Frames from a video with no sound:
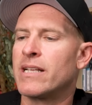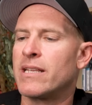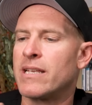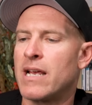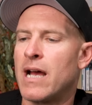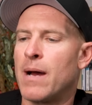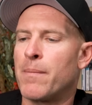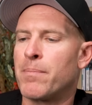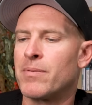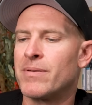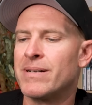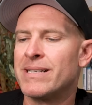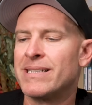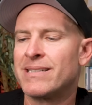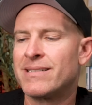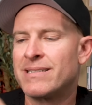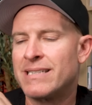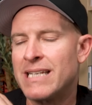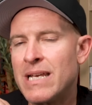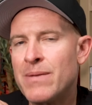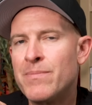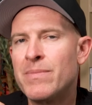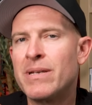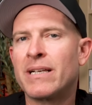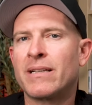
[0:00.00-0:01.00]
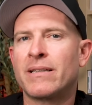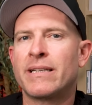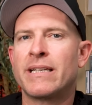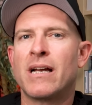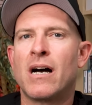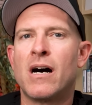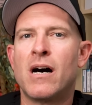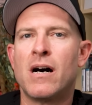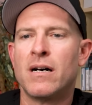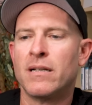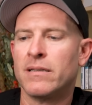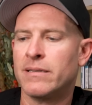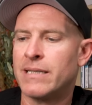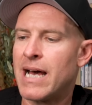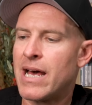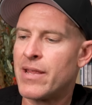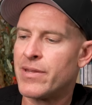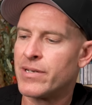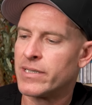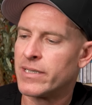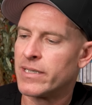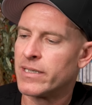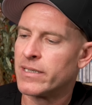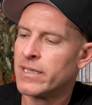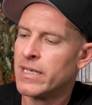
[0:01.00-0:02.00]
that the upper is seemingly all
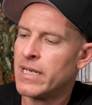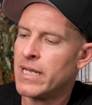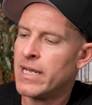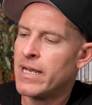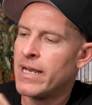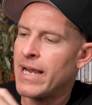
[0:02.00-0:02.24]
leather,